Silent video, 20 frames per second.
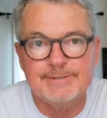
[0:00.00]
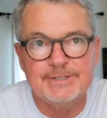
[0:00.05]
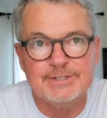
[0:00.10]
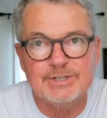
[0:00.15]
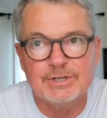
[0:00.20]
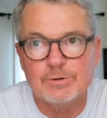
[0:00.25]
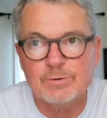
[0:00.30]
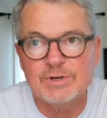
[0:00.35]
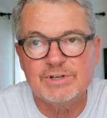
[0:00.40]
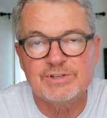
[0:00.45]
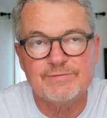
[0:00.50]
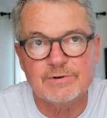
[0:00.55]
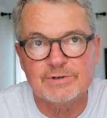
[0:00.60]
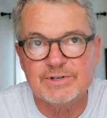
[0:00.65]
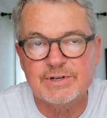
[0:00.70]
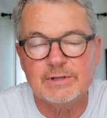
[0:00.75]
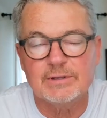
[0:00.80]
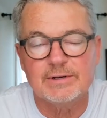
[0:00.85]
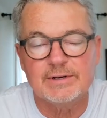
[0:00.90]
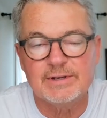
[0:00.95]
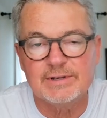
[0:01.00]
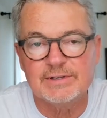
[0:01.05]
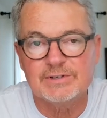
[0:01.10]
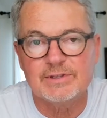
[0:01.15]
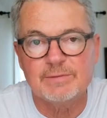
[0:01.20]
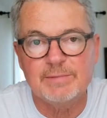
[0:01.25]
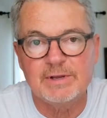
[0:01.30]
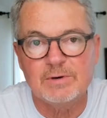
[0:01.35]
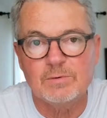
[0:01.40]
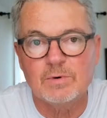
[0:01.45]
Decreased fertility is
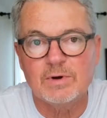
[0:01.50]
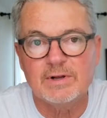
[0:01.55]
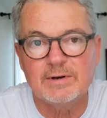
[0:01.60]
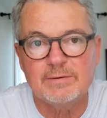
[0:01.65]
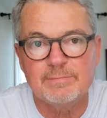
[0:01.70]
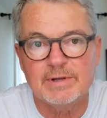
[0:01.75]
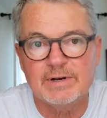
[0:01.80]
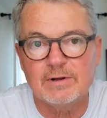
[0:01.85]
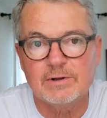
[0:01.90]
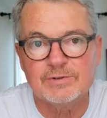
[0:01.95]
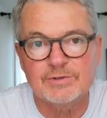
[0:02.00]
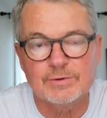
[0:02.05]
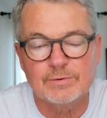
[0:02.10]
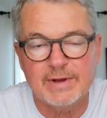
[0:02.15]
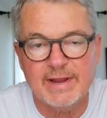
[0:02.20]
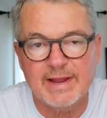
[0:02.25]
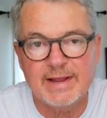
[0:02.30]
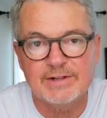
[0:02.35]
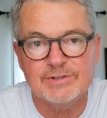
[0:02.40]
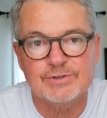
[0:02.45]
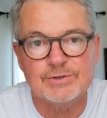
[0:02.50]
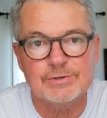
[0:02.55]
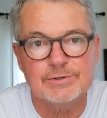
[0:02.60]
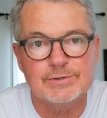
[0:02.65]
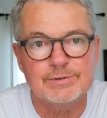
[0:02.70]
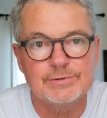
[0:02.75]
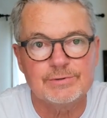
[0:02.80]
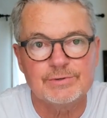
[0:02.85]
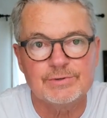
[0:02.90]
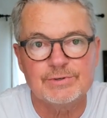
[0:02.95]
the big one, but also
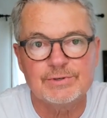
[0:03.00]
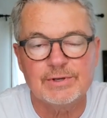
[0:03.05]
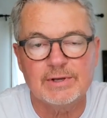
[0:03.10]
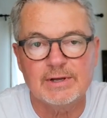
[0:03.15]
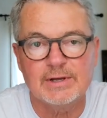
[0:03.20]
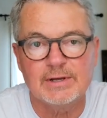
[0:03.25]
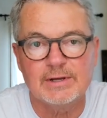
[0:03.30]
cancers,